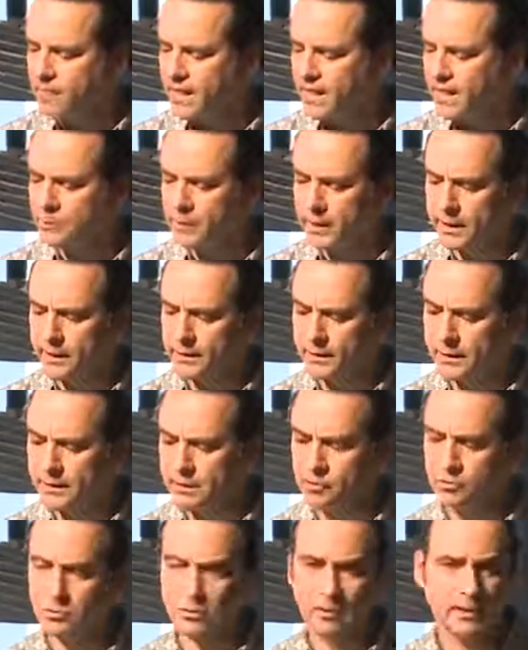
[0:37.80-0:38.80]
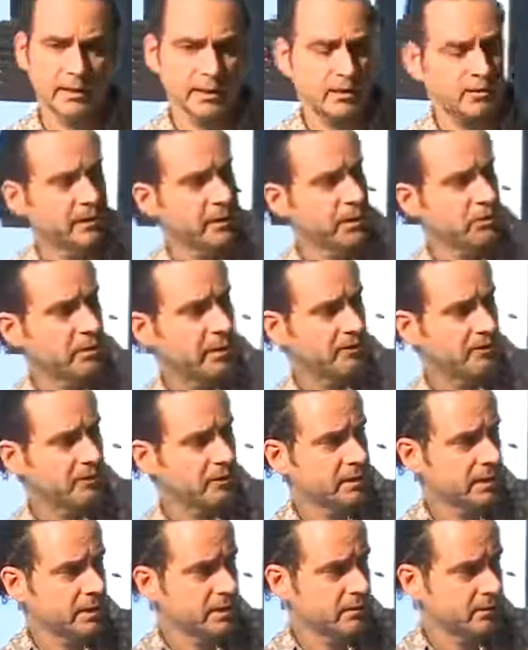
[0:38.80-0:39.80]
Anyway, extraordinarily grateful
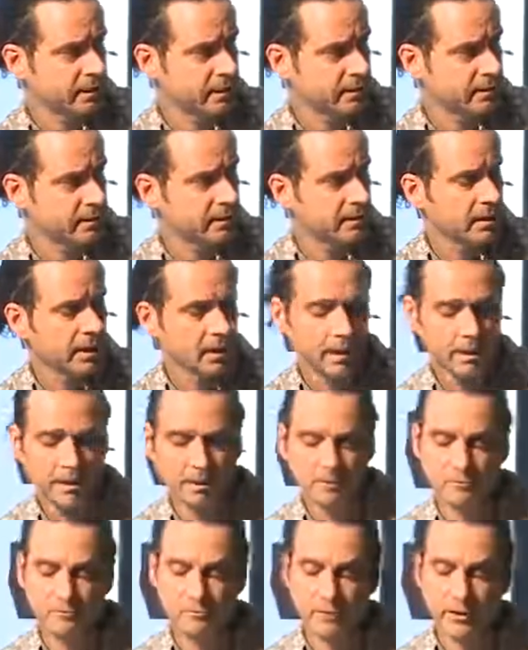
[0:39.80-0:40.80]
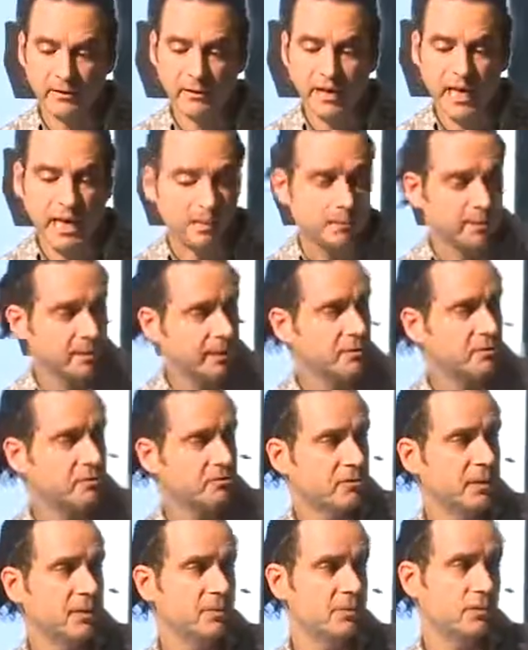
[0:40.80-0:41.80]
that you're here. Very happy that you
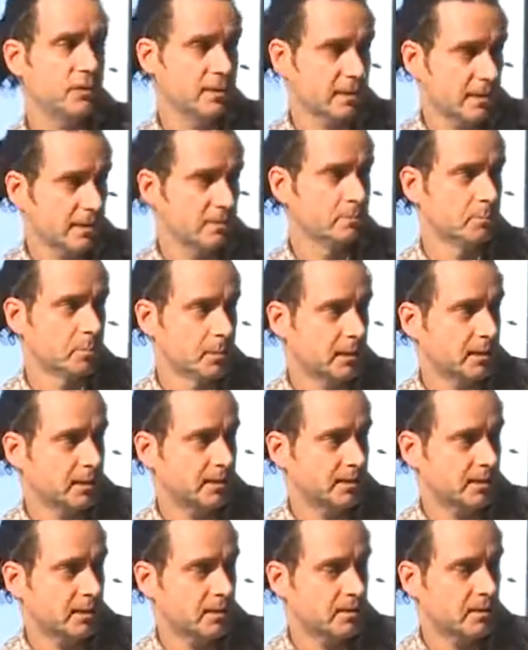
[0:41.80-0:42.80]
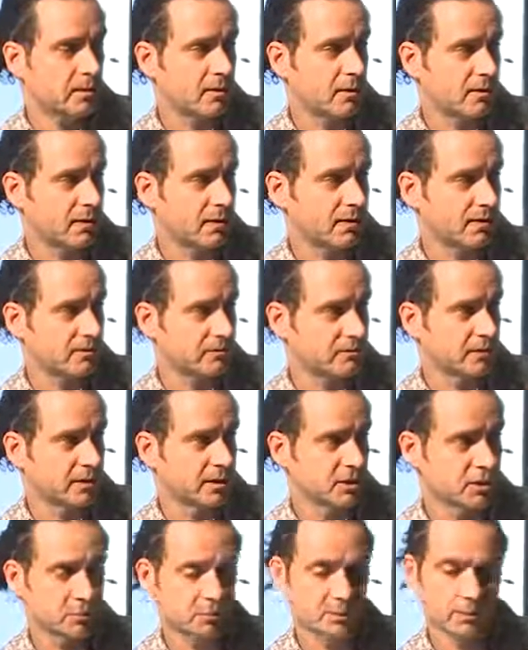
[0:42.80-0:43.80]
finished another book, because I know how hard it is to
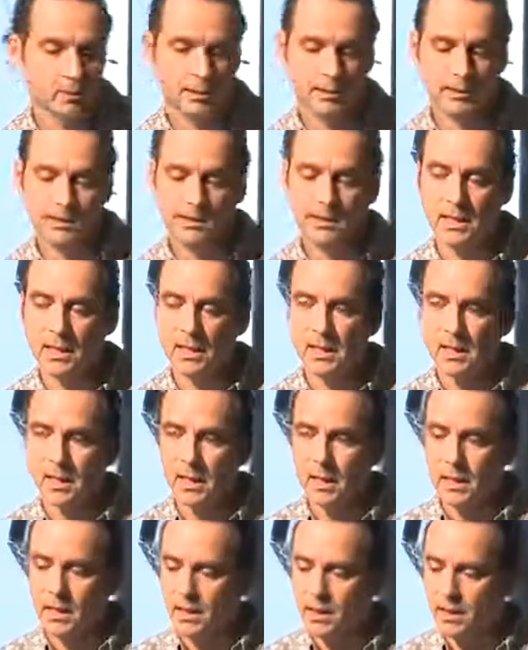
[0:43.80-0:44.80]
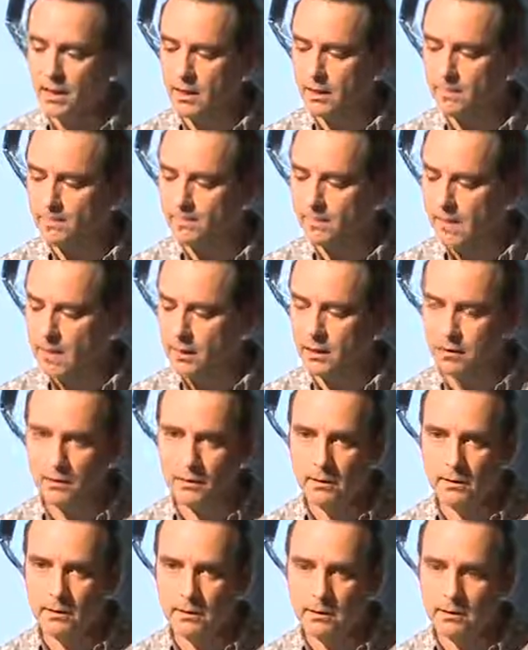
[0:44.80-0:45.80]
finish books. Um, and
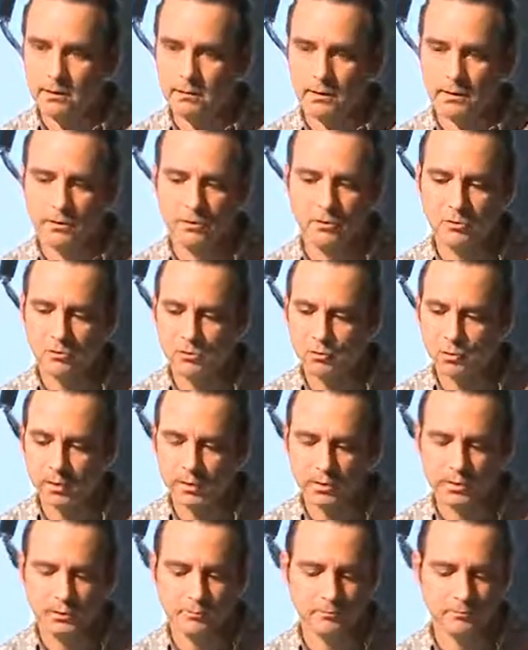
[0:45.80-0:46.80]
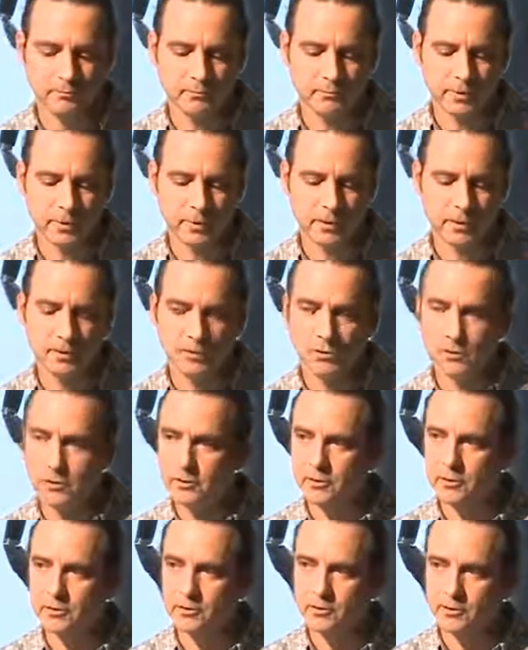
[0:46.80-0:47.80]
a, a huge welcome uh, to
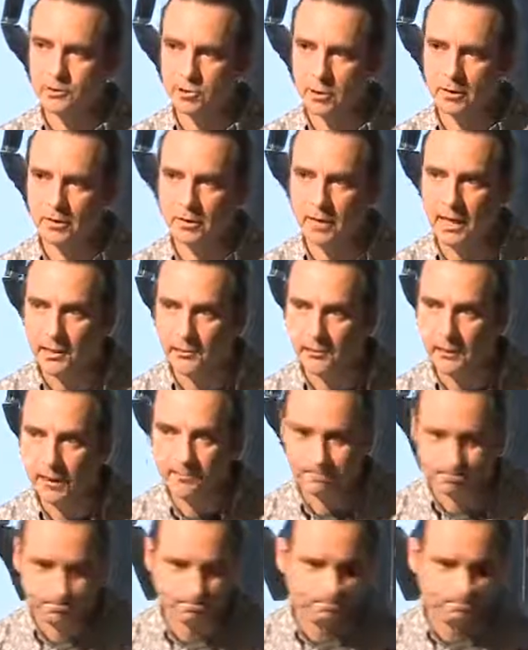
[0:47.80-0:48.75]
you, John Thackara.